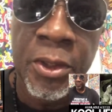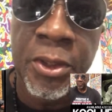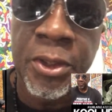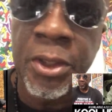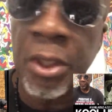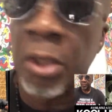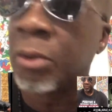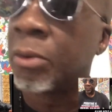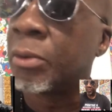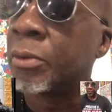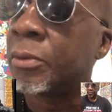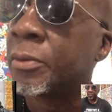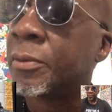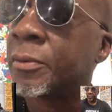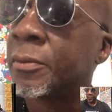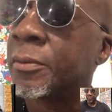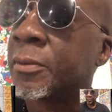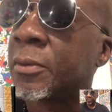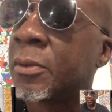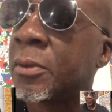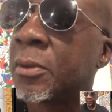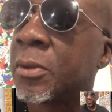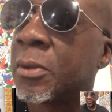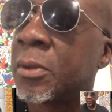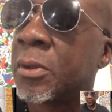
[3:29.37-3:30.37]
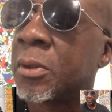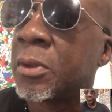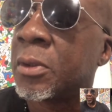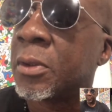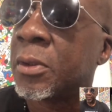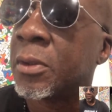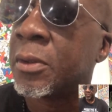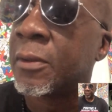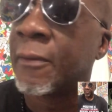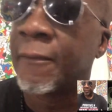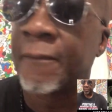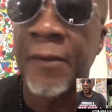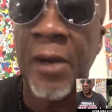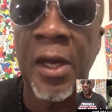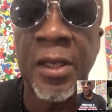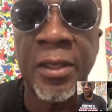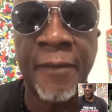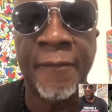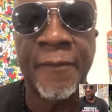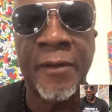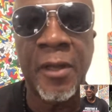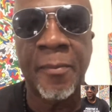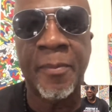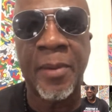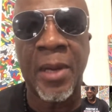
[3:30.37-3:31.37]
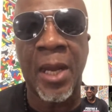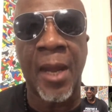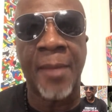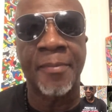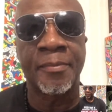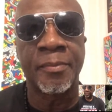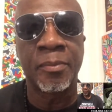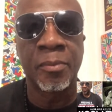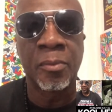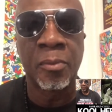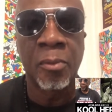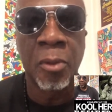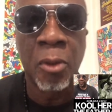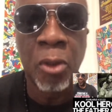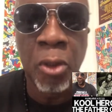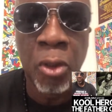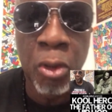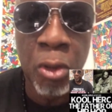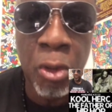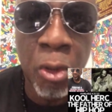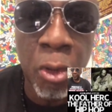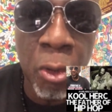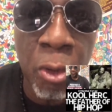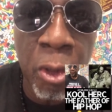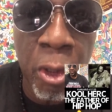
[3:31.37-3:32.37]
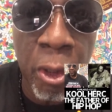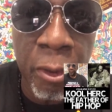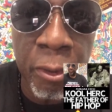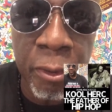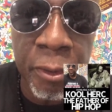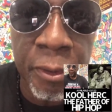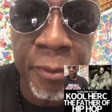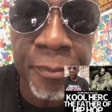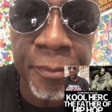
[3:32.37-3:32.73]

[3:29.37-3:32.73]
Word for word: So, the father of hip-hop, Kool Herc.